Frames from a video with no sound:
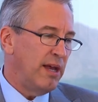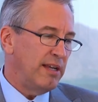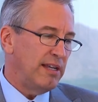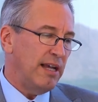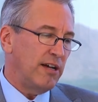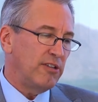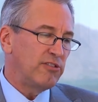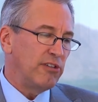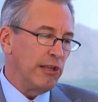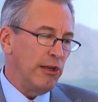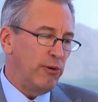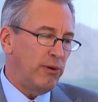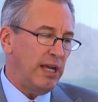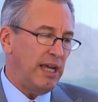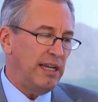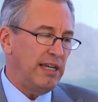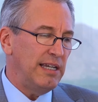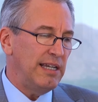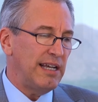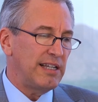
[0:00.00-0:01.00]
Now, it's
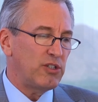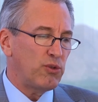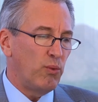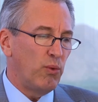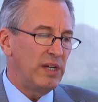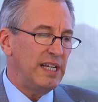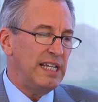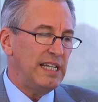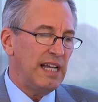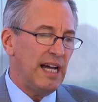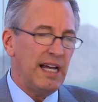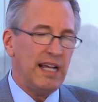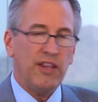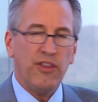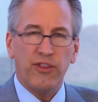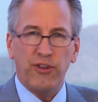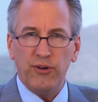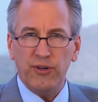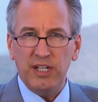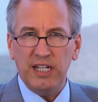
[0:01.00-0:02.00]
located at
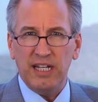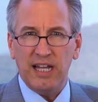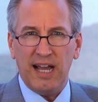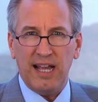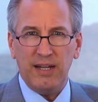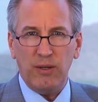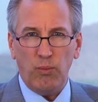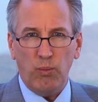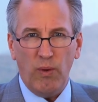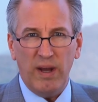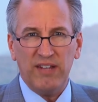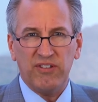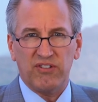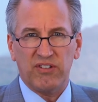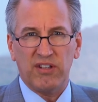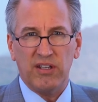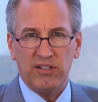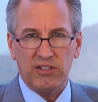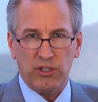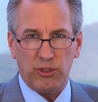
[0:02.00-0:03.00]
2939
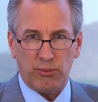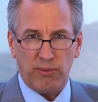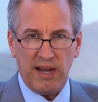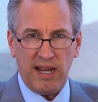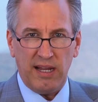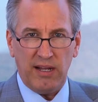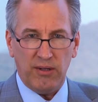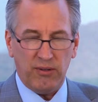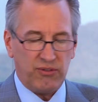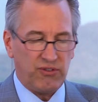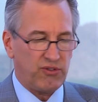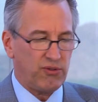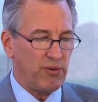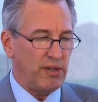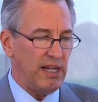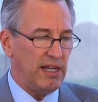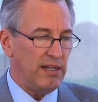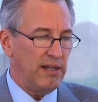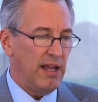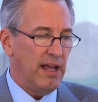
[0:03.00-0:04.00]
West Durango
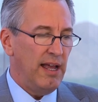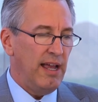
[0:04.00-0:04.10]
Street.